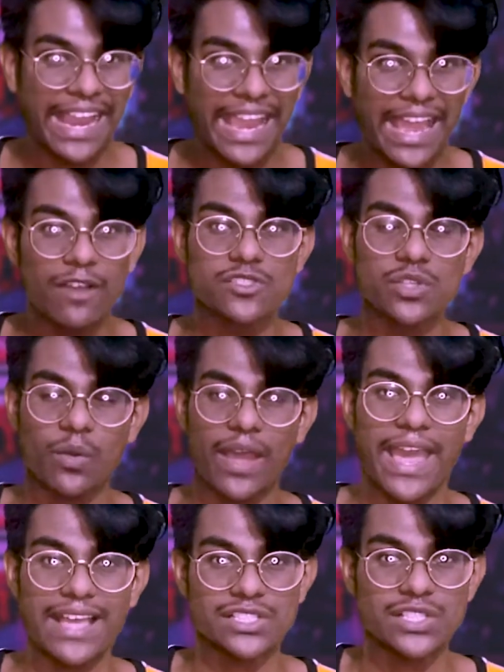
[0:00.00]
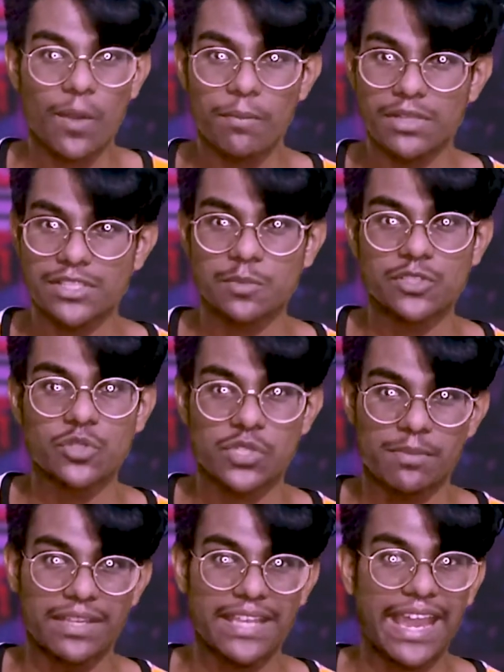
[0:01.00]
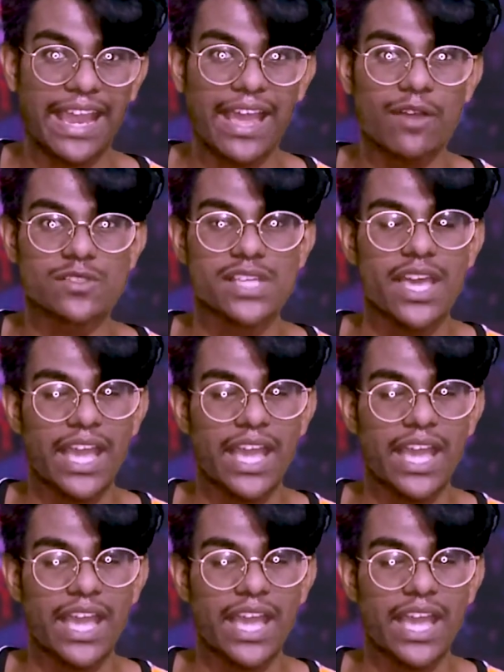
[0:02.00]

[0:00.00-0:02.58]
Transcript: accounts or has got multiple social media accounts